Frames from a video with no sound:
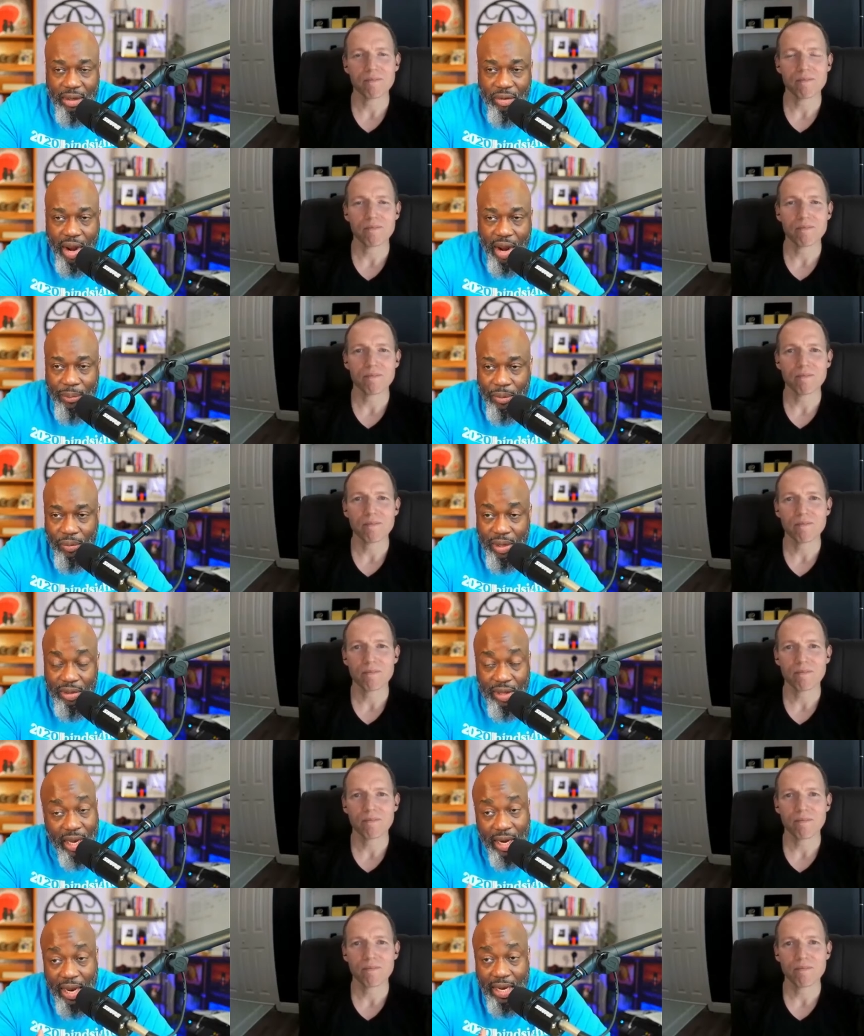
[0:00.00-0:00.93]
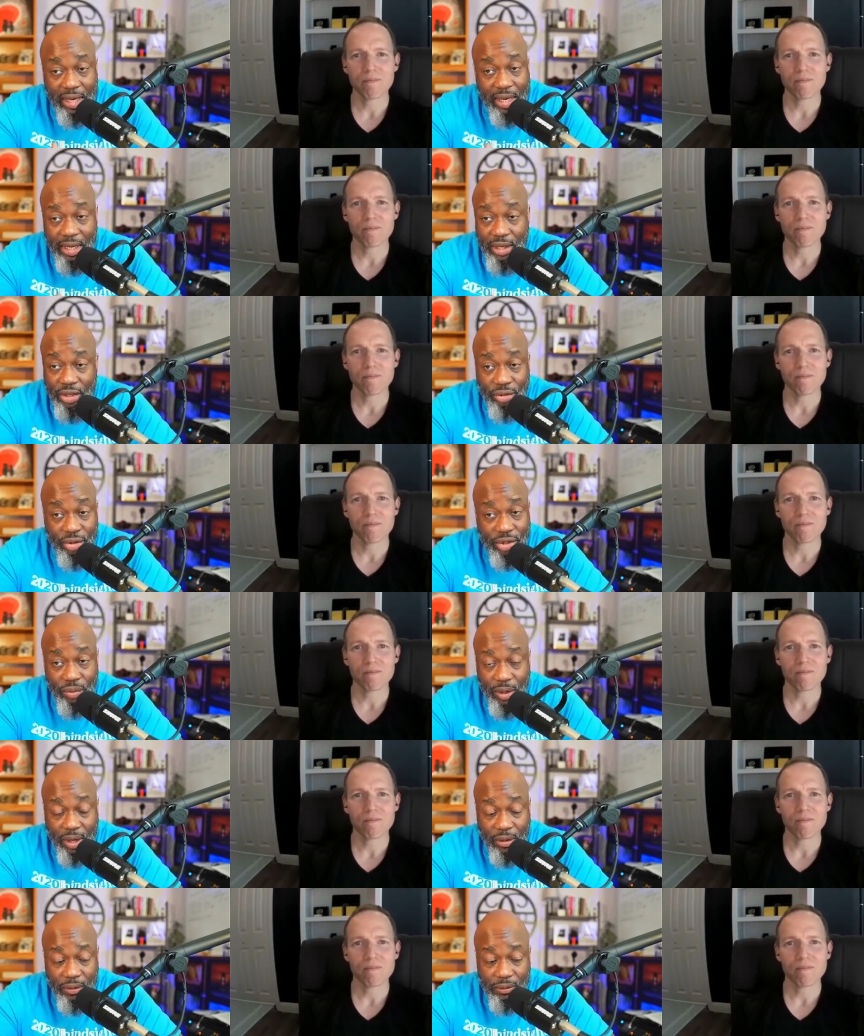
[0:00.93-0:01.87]
Speaker 1: grapple with, and I did too as
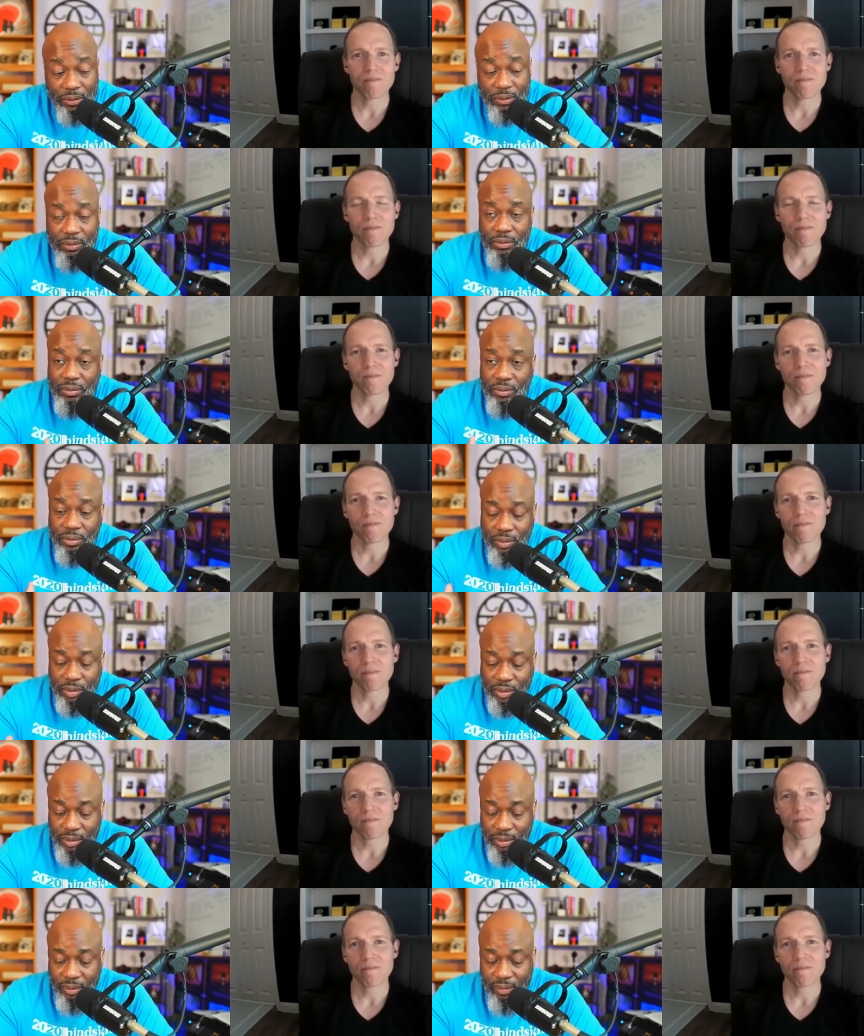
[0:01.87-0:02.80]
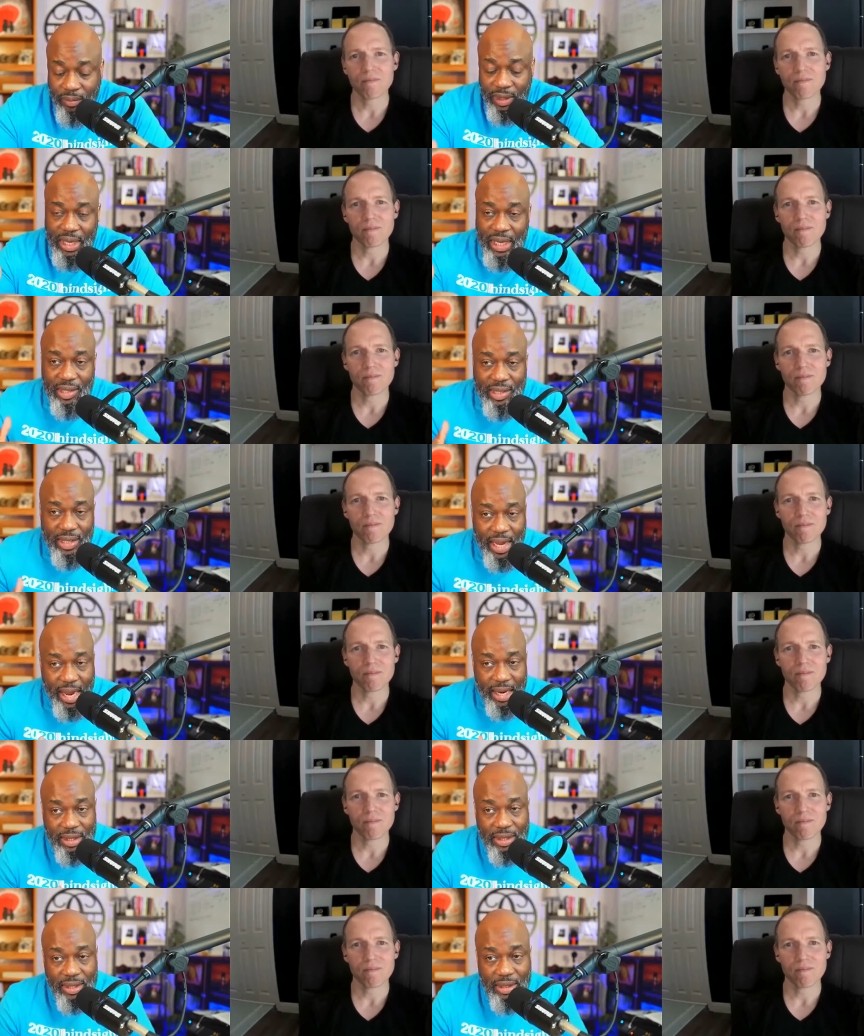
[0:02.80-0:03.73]
well, is
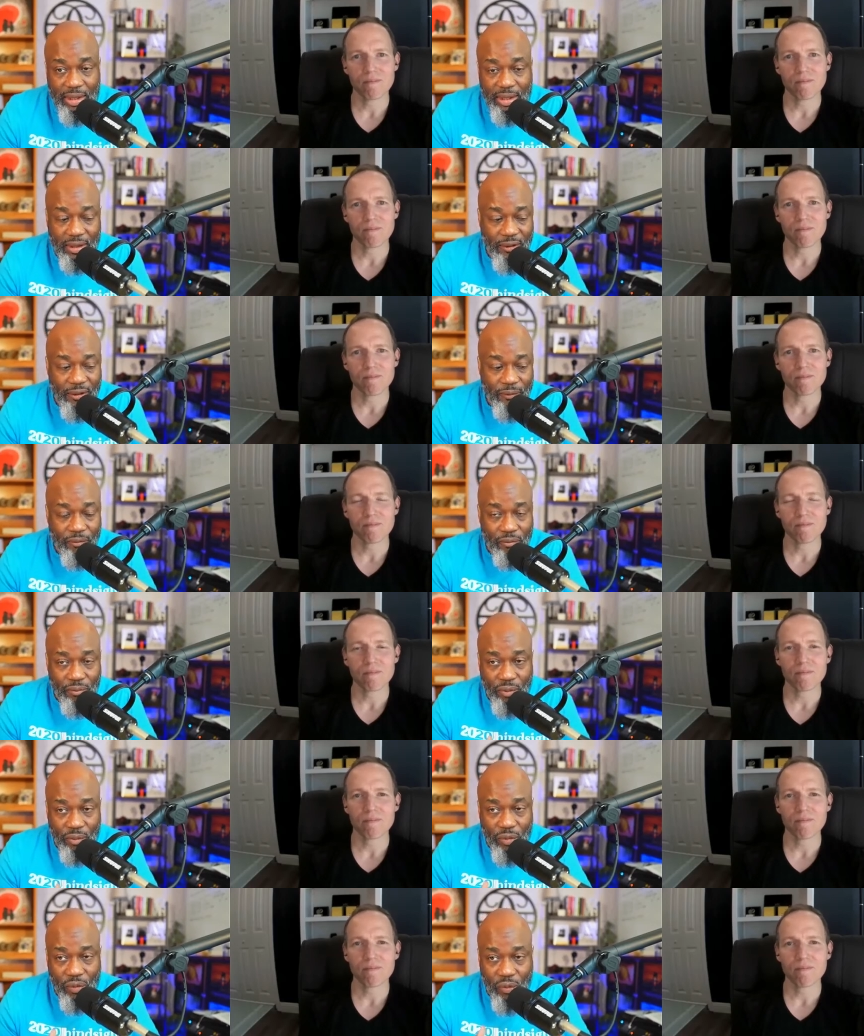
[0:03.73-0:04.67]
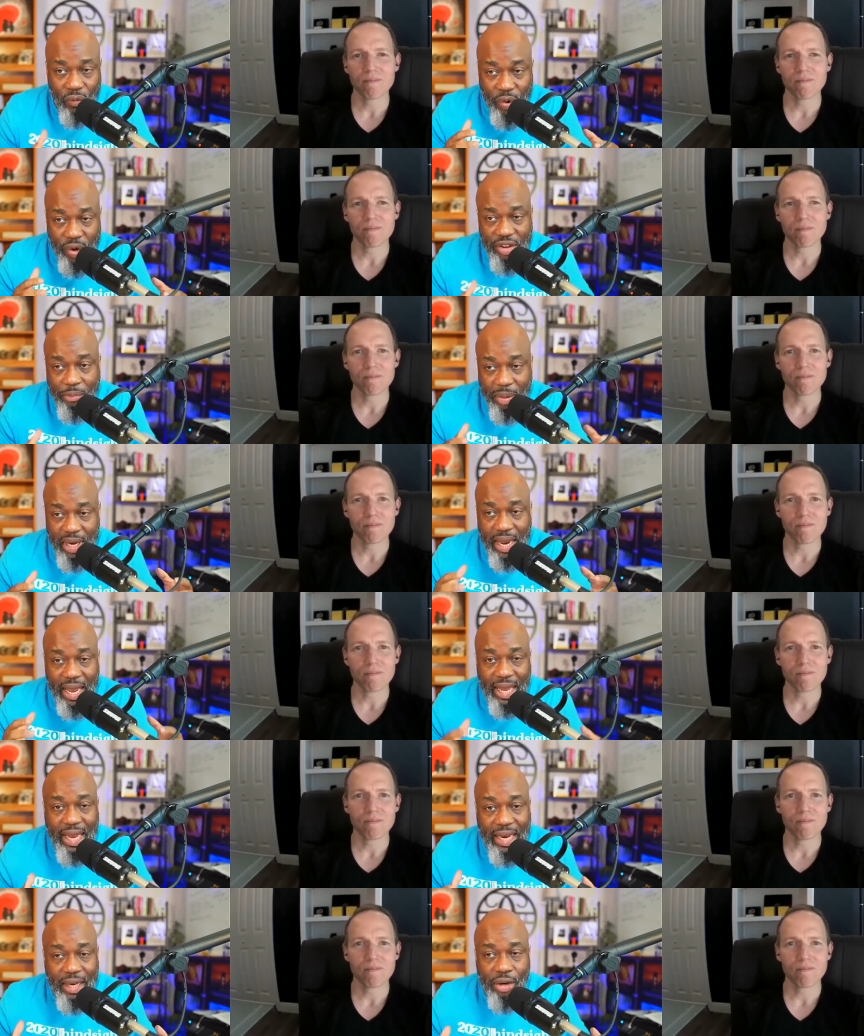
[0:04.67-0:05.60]
that we've been
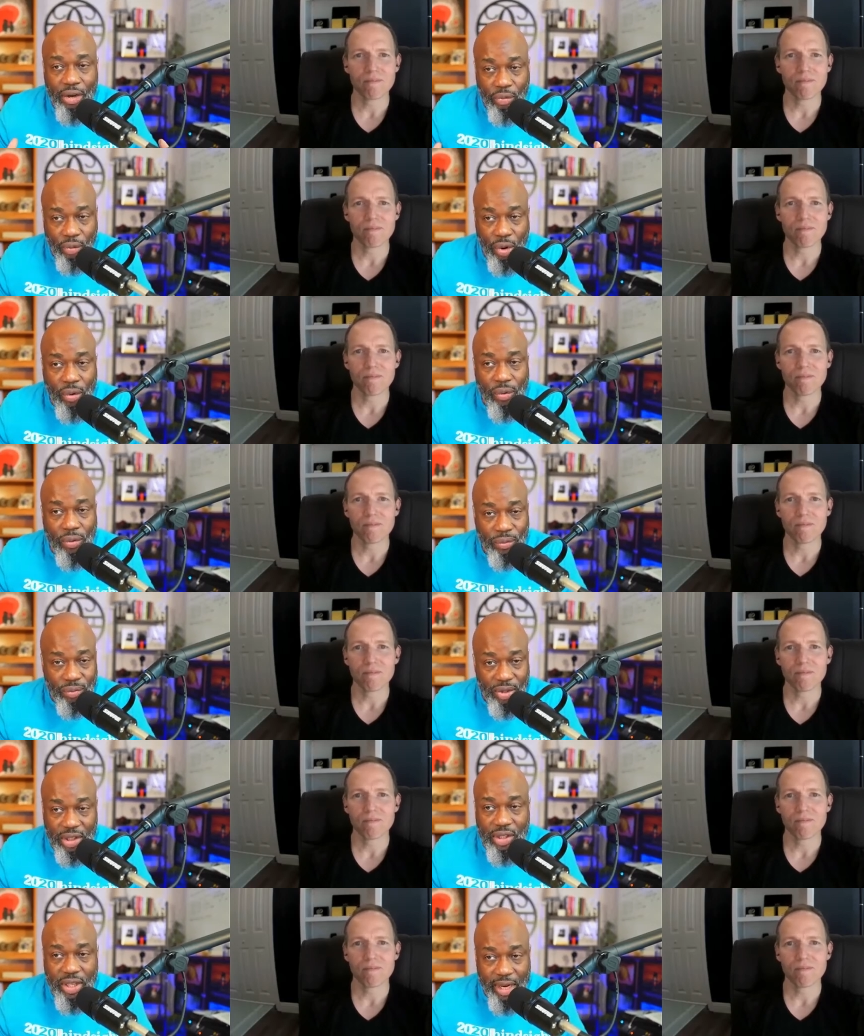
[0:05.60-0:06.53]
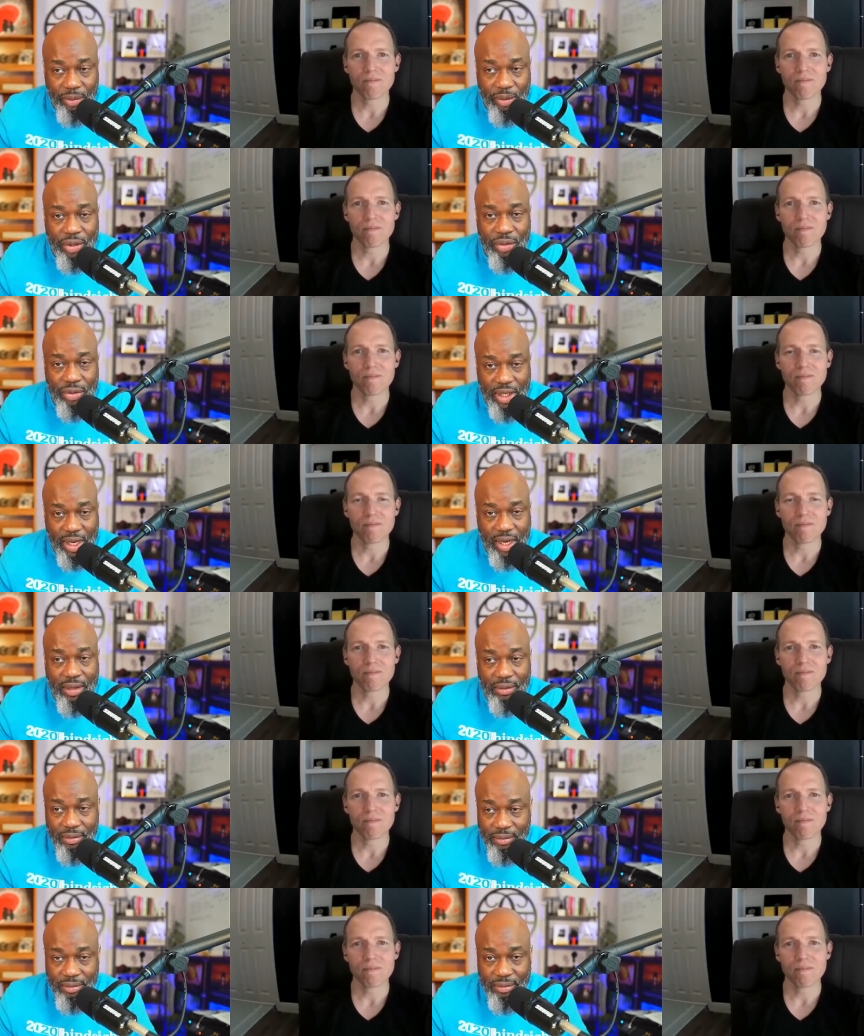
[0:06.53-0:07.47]
handed a role, just like what you said.
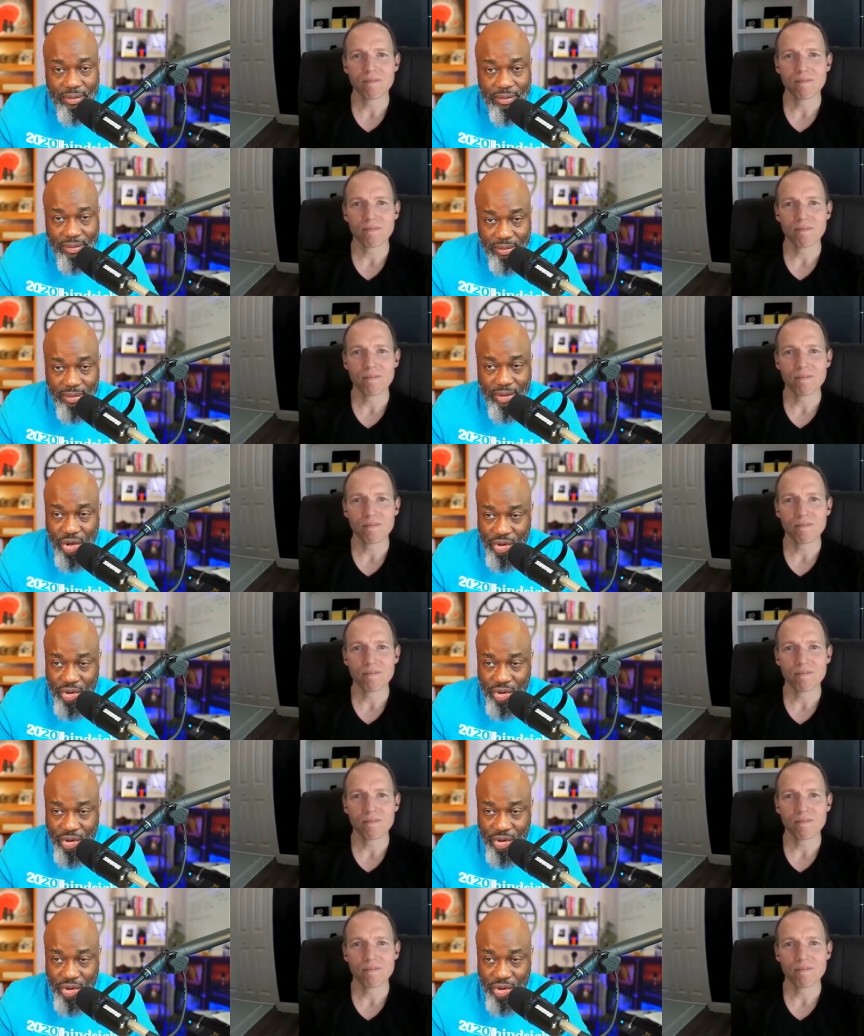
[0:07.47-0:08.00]
You